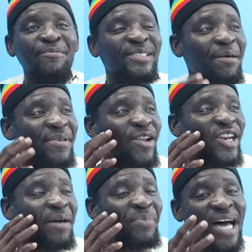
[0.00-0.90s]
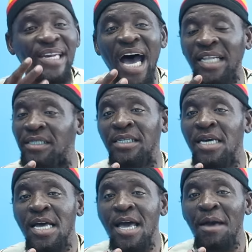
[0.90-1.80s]
them, I'm not depend that.
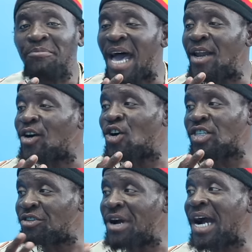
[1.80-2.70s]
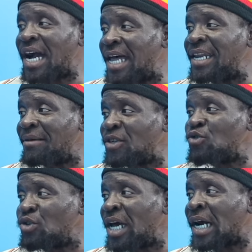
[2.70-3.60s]
Me I no cut the rank and them
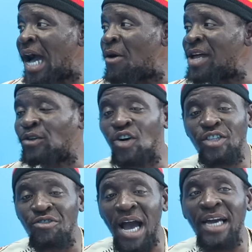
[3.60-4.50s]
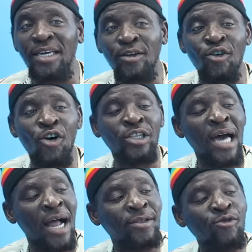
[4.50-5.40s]
you that car. When cut the rank in go out
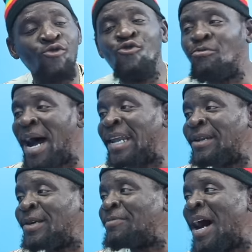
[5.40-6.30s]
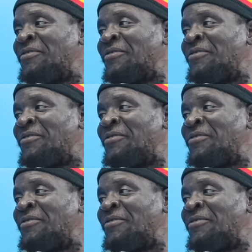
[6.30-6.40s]
all two women in my